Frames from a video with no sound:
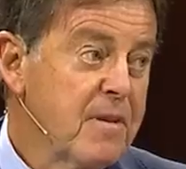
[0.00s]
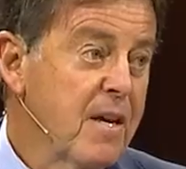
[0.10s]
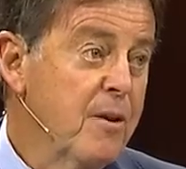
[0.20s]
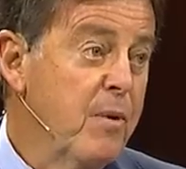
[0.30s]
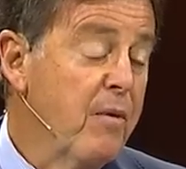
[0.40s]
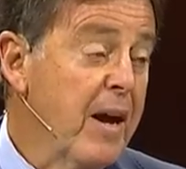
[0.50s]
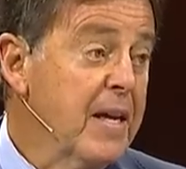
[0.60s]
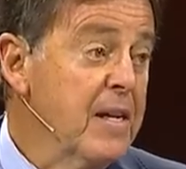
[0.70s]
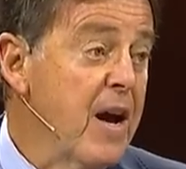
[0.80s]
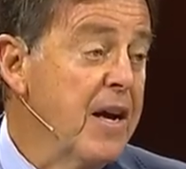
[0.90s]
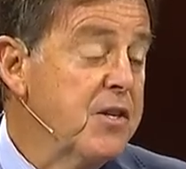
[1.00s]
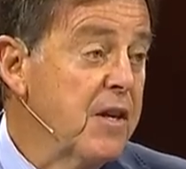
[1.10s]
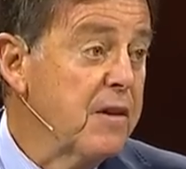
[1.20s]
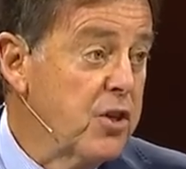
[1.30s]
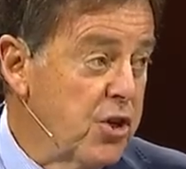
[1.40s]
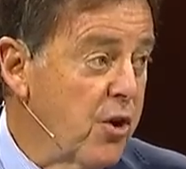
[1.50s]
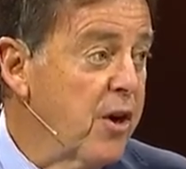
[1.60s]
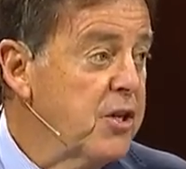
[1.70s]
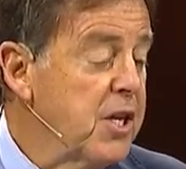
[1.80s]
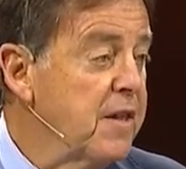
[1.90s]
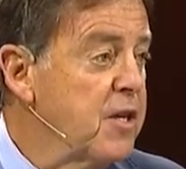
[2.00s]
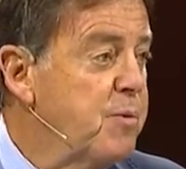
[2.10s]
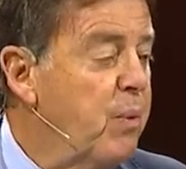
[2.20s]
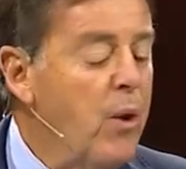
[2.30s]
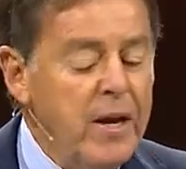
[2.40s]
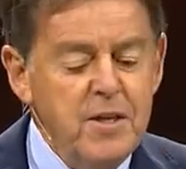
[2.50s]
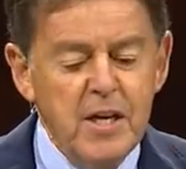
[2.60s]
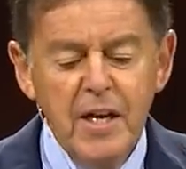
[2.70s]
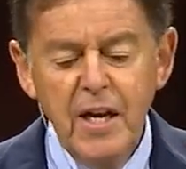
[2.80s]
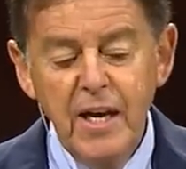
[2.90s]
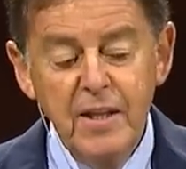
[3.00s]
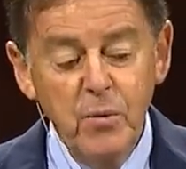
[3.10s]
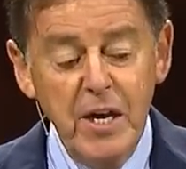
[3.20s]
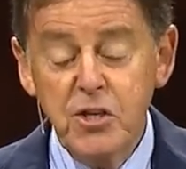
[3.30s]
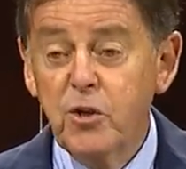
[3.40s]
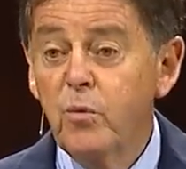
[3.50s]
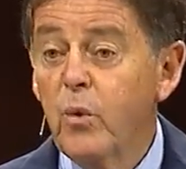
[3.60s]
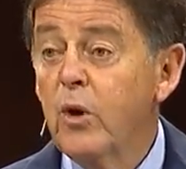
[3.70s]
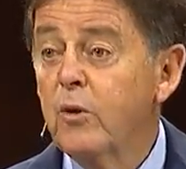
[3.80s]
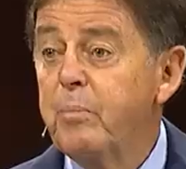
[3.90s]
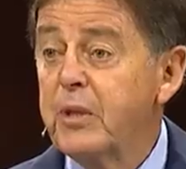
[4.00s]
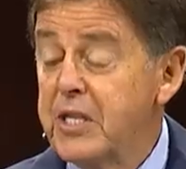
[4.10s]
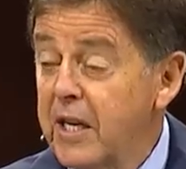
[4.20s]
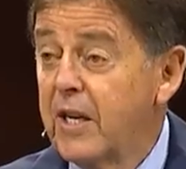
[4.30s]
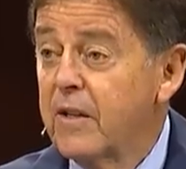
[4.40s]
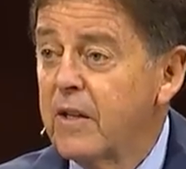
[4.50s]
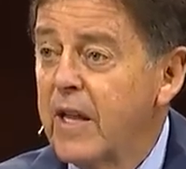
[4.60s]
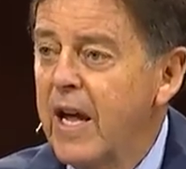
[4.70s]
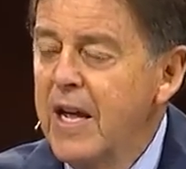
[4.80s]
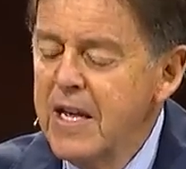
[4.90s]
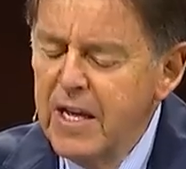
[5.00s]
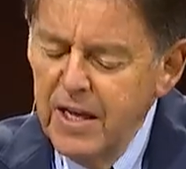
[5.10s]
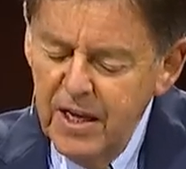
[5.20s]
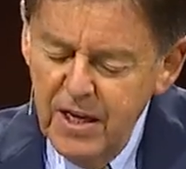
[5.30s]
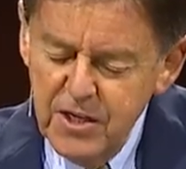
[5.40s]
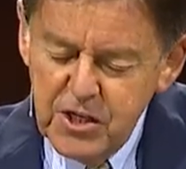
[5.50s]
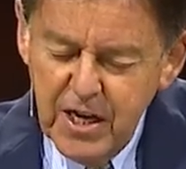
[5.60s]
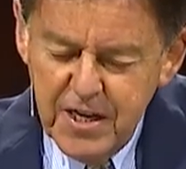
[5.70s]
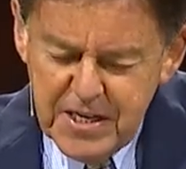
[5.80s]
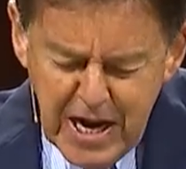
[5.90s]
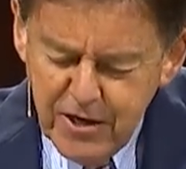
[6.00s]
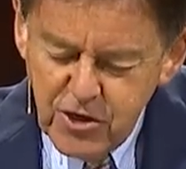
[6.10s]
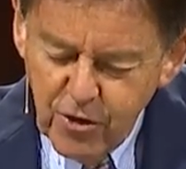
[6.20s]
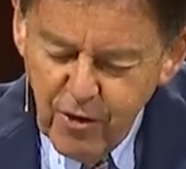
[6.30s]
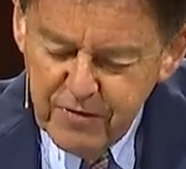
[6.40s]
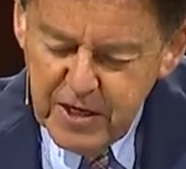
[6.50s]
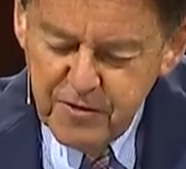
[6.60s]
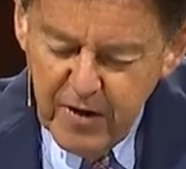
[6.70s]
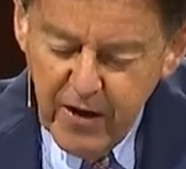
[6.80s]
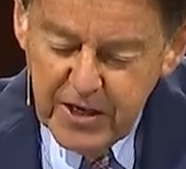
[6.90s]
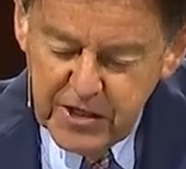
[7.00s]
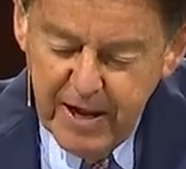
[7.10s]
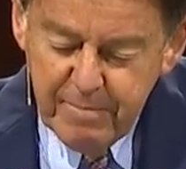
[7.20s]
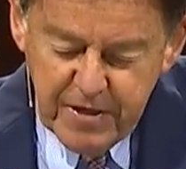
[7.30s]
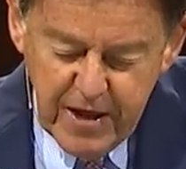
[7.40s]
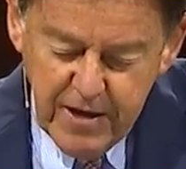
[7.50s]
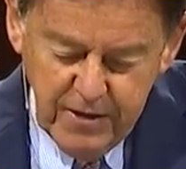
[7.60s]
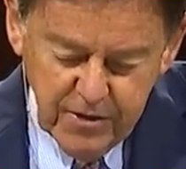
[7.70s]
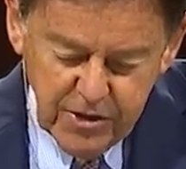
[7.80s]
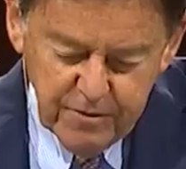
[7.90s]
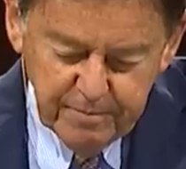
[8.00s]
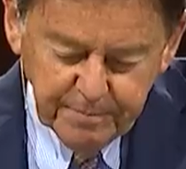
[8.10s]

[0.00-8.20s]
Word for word: And we recognize that the church at this point, in the Western world particularly, is in danger of these very same things.